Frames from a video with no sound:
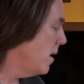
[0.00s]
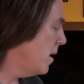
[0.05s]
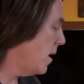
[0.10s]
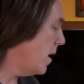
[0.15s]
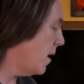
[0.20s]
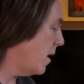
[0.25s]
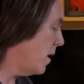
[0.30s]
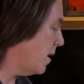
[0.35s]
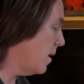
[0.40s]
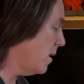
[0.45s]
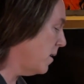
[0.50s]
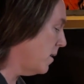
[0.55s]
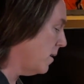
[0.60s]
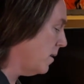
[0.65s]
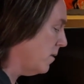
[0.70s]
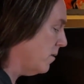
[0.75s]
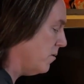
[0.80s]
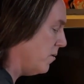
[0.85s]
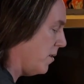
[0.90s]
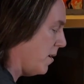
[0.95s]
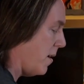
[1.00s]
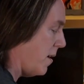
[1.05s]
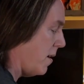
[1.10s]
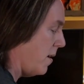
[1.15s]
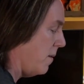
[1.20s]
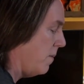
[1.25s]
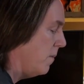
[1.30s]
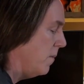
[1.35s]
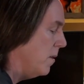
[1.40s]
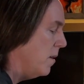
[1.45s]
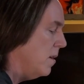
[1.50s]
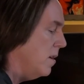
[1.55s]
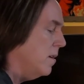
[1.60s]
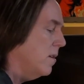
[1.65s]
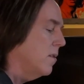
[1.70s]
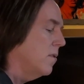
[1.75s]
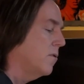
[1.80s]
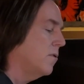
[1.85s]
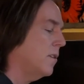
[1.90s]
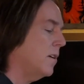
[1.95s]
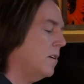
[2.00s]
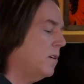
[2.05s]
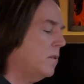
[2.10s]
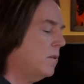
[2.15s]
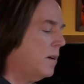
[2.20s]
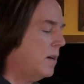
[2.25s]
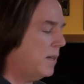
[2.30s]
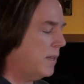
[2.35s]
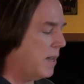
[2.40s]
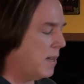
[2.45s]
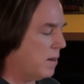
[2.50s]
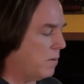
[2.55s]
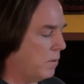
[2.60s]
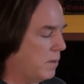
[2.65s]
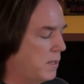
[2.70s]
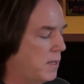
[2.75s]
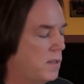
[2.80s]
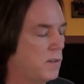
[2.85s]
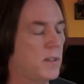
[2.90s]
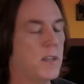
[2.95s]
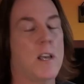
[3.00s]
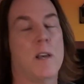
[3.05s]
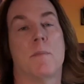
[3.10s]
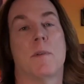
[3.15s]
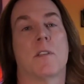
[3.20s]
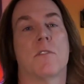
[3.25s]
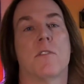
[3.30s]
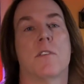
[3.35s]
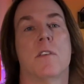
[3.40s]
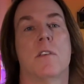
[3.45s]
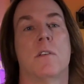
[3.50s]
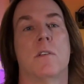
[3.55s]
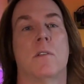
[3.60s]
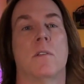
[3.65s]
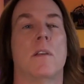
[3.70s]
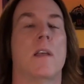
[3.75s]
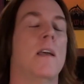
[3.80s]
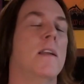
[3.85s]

And there's that. So again, with these comics too,